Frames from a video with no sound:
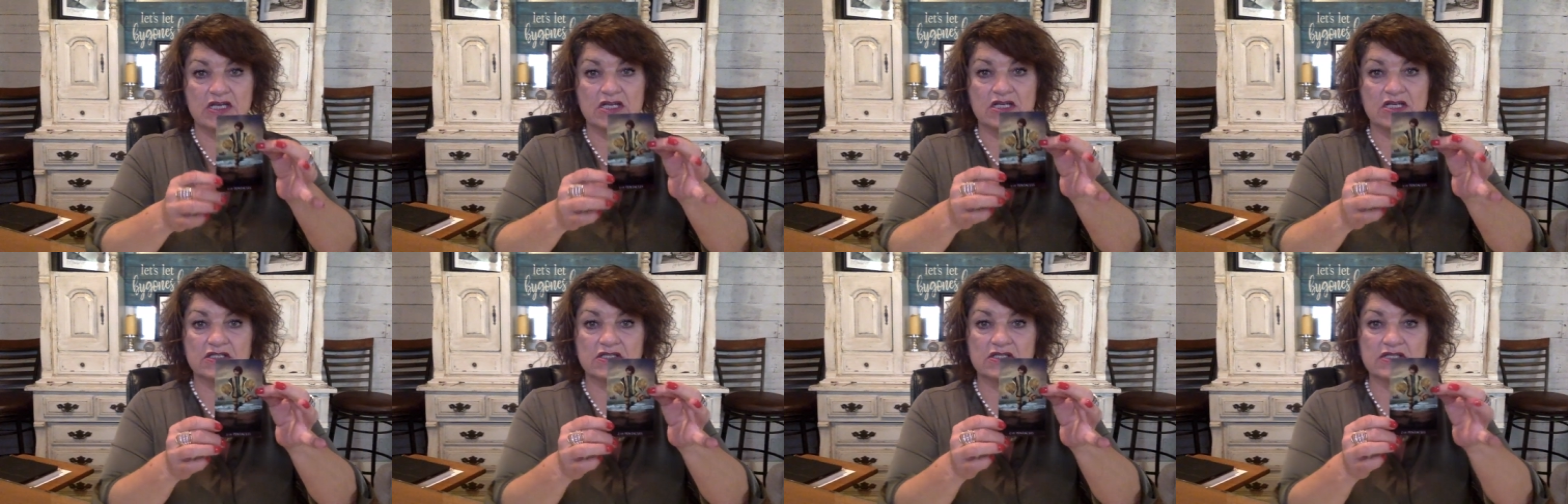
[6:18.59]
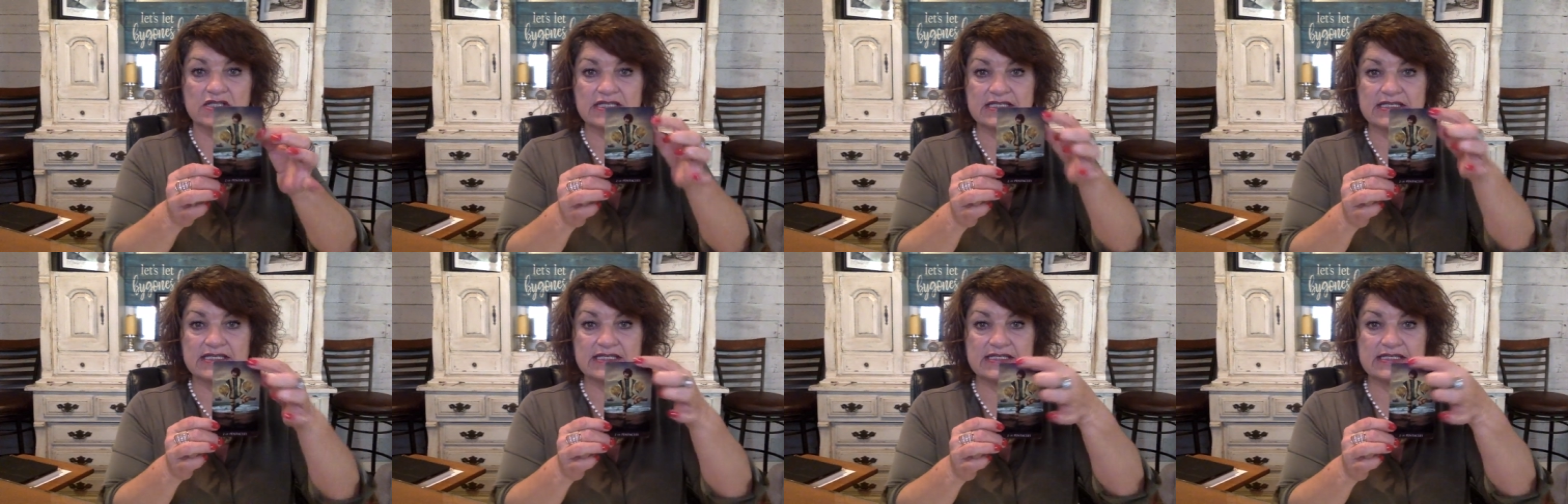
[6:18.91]
So
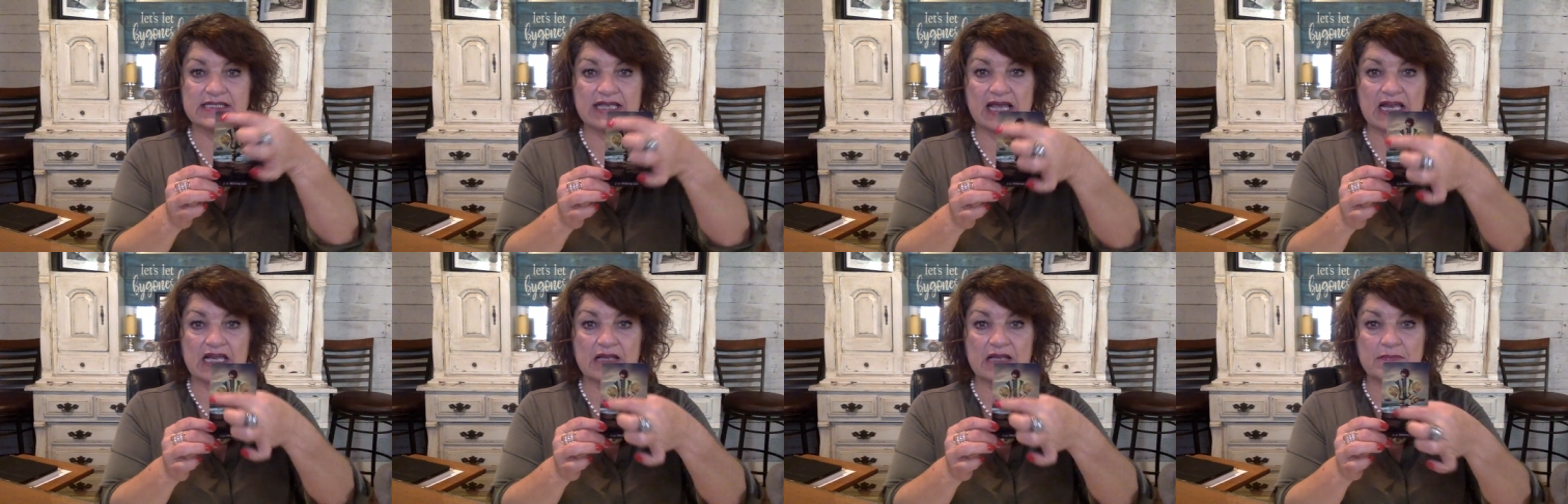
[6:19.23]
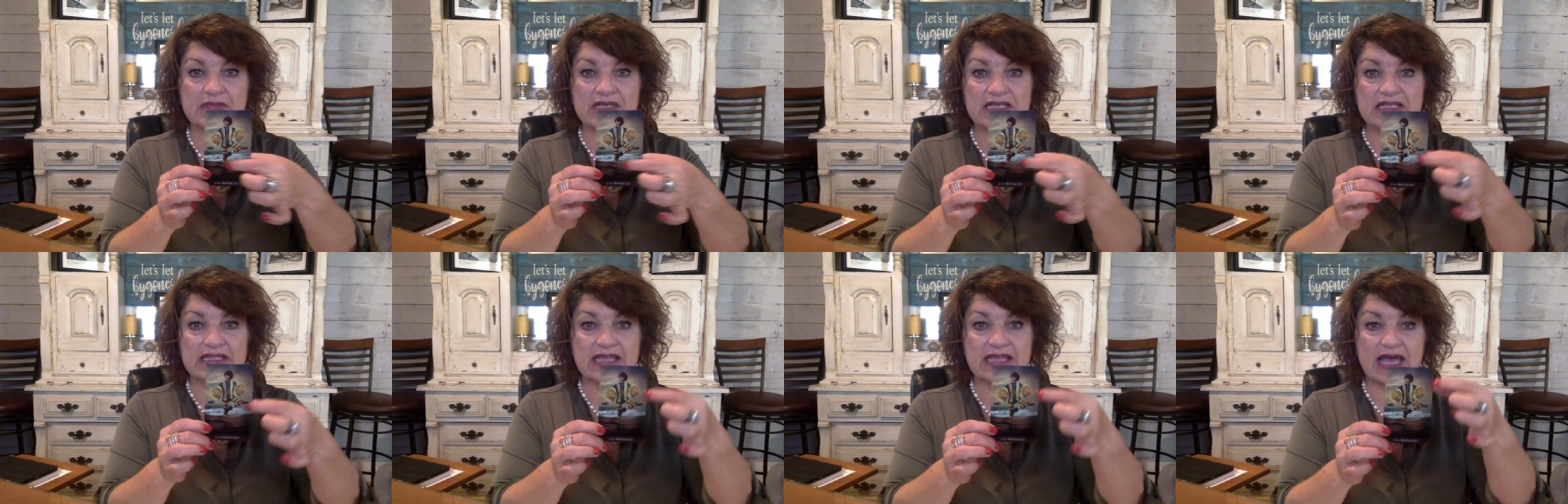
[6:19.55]
this is telling
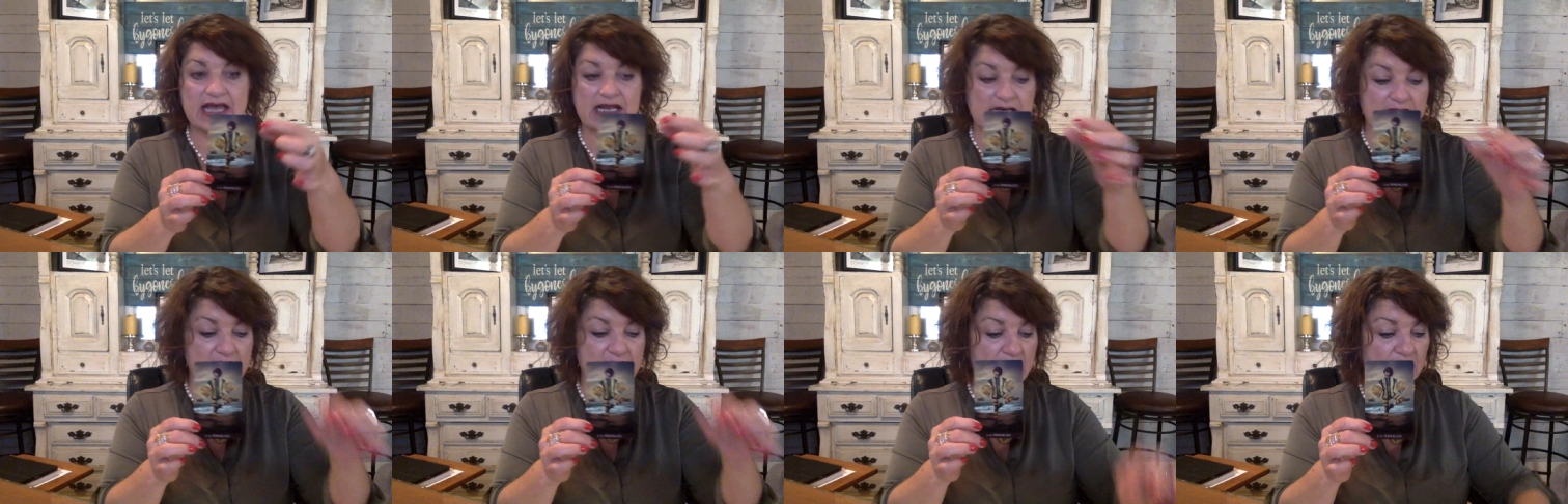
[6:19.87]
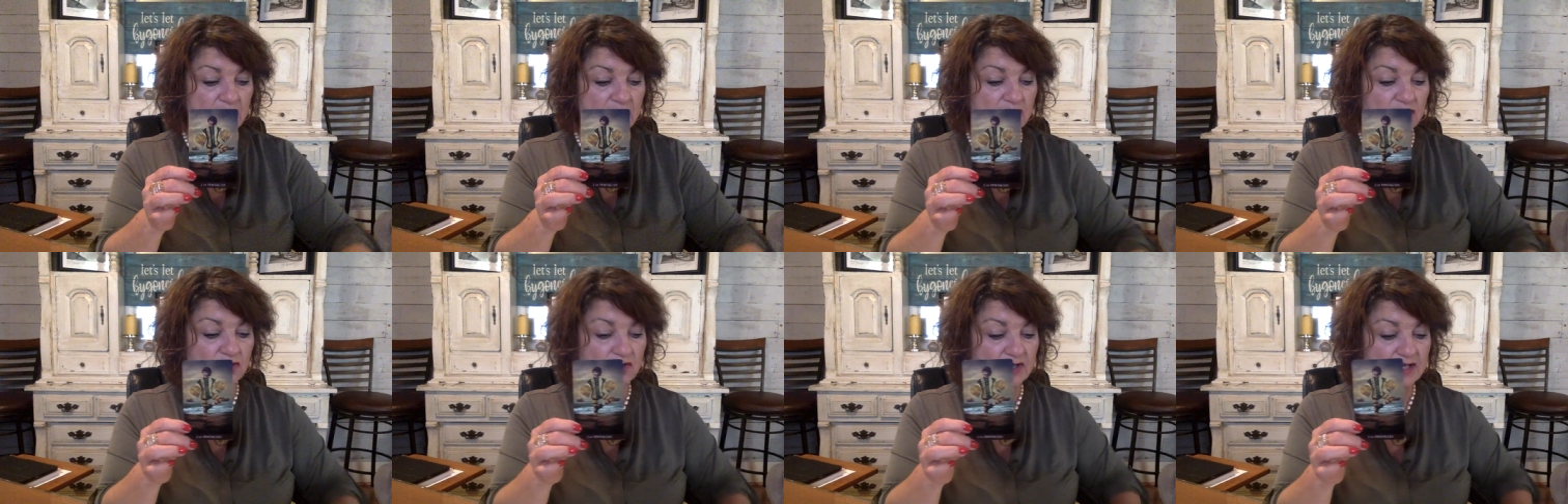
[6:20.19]
me that
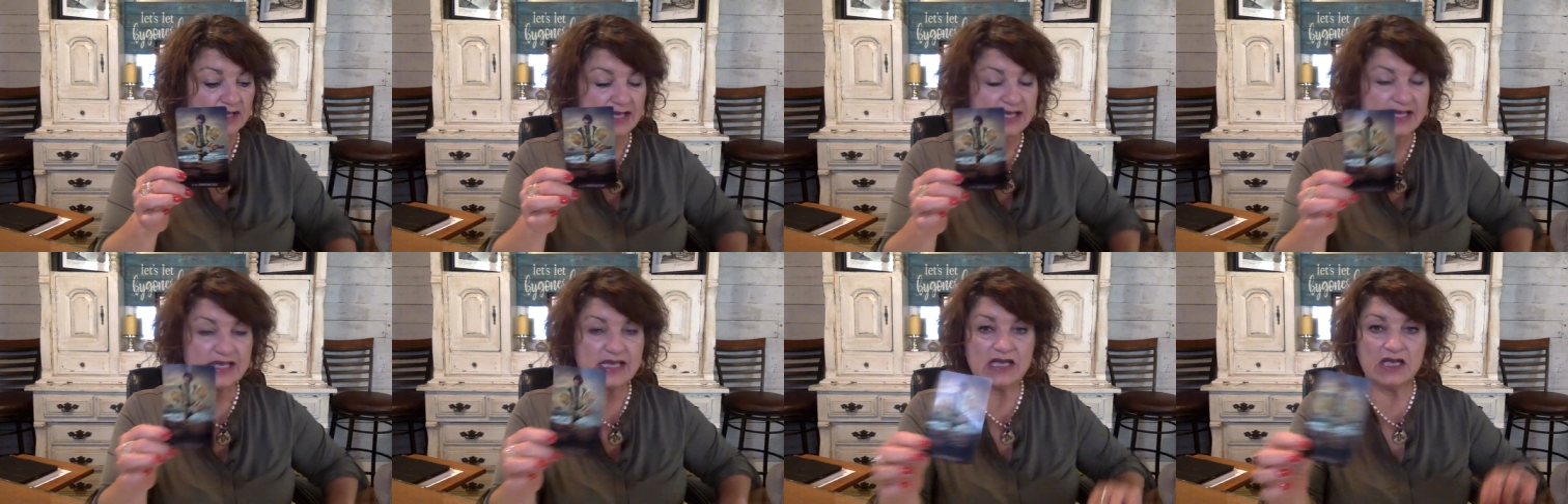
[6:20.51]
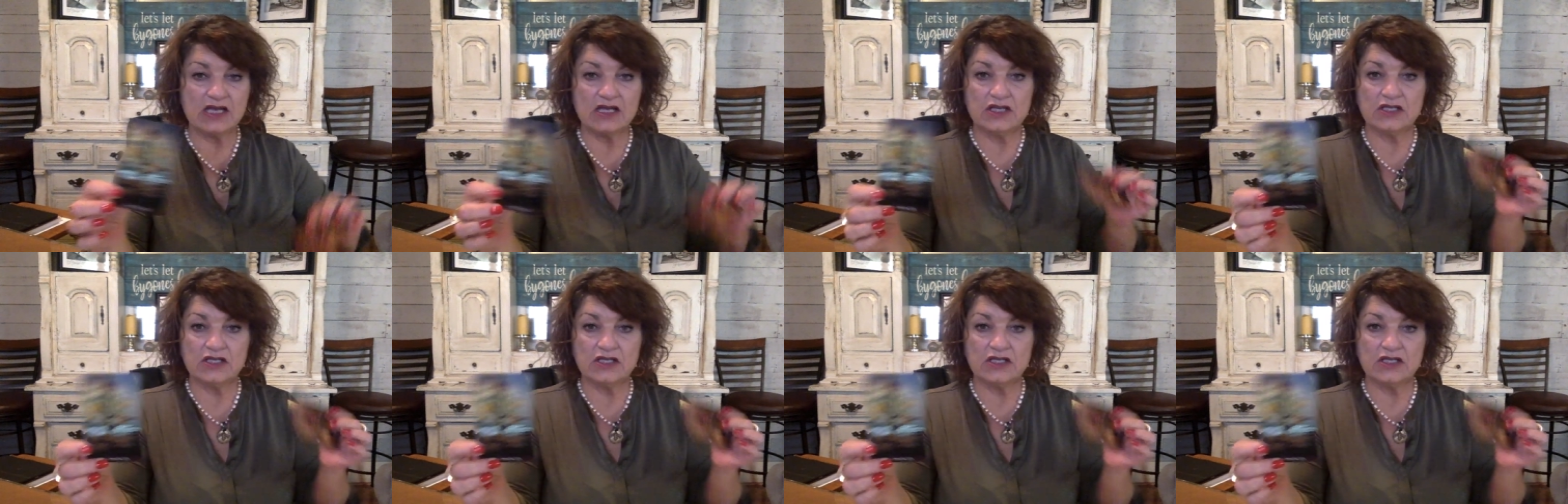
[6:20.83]
not only